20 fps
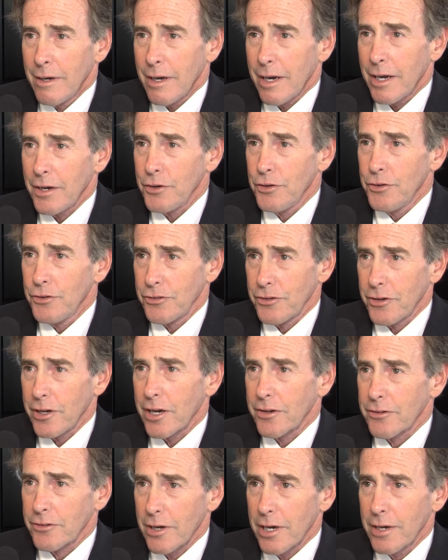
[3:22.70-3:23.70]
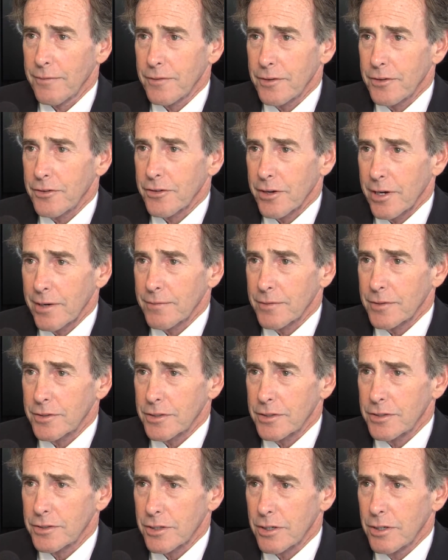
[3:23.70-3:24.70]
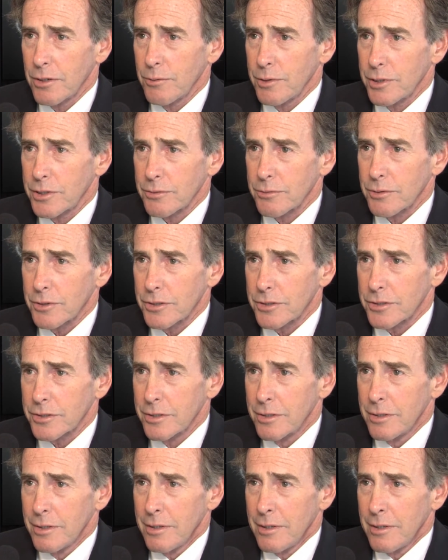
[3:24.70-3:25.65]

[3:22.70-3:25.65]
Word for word: at UCSF in San Francisco, which was